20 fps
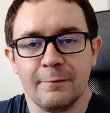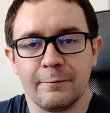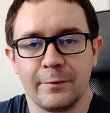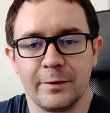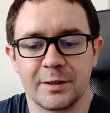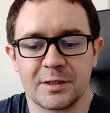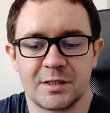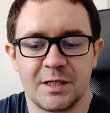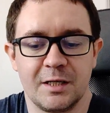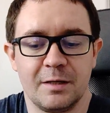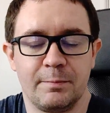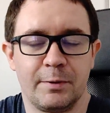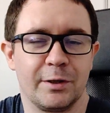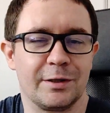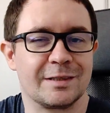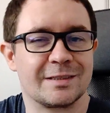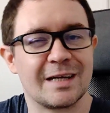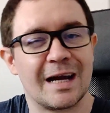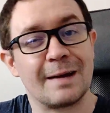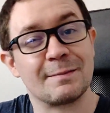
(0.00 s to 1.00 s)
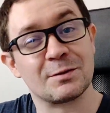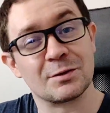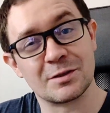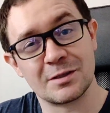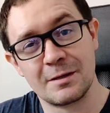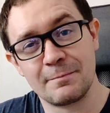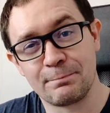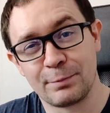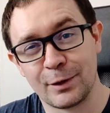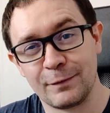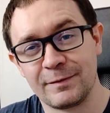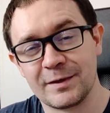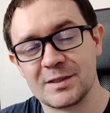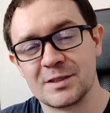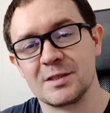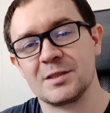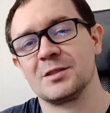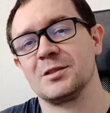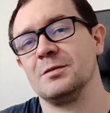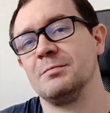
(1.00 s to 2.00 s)
for an extended period of time. So it's an imperfect
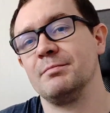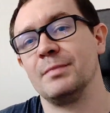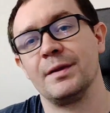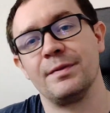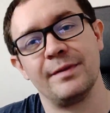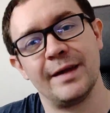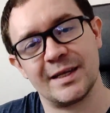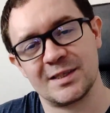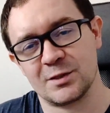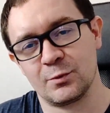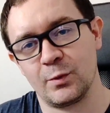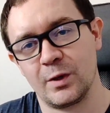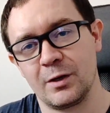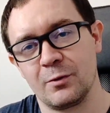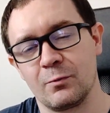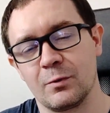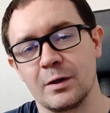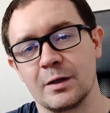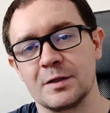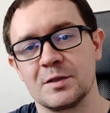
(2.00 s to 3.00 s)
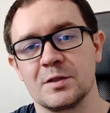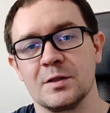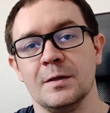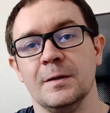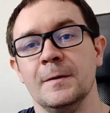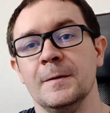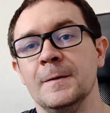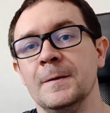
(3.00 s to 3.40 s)
system, but that's the way it works.